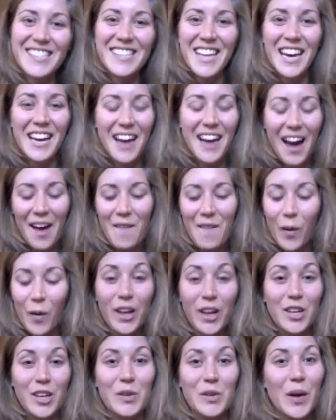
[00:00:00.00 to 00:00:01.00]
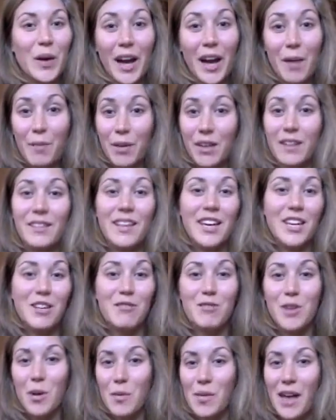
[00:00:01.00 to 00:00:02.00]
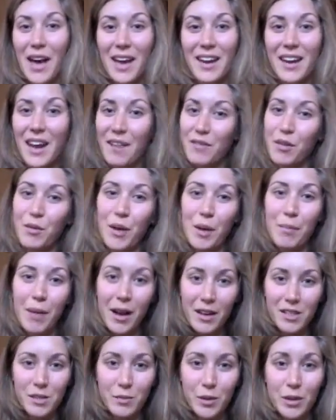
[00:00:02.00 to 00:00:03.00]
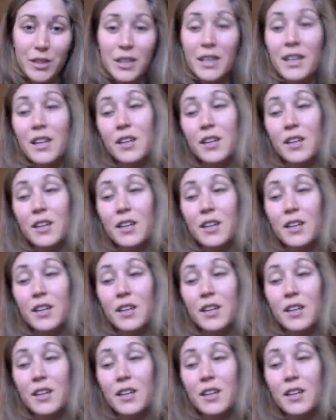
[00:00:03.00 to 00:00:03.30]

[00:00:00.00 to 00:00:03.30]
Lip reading: Like, I want you and I'm going to let you know that in every way possible.